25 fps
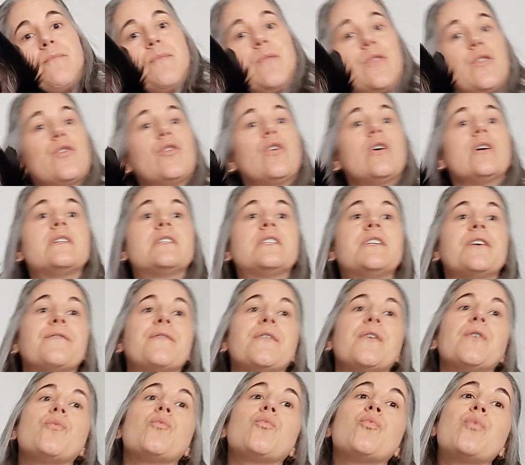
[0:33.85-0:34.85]
there are
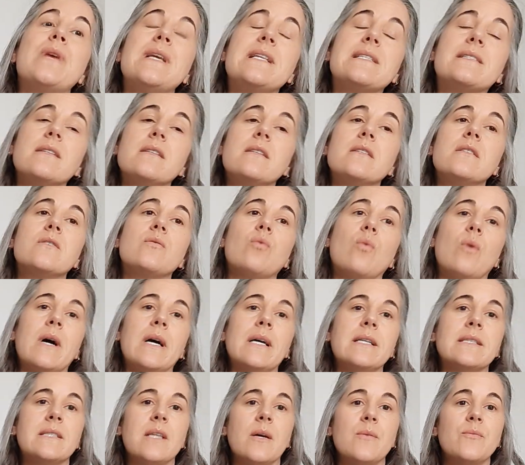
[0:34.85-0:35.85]
different reasons
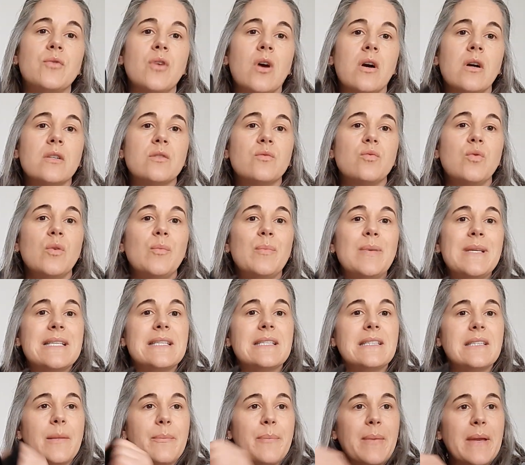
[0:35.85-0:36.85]
why some dogs will be
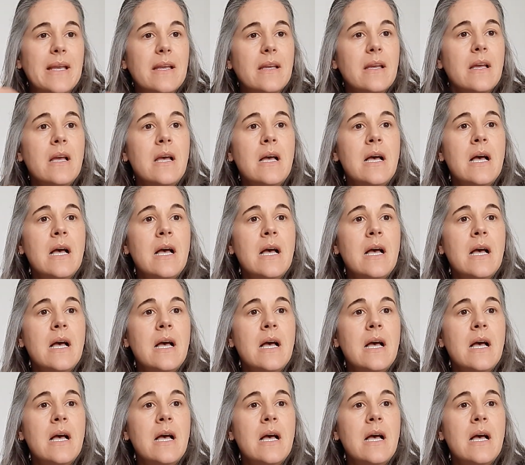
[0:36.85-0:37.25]
slipping,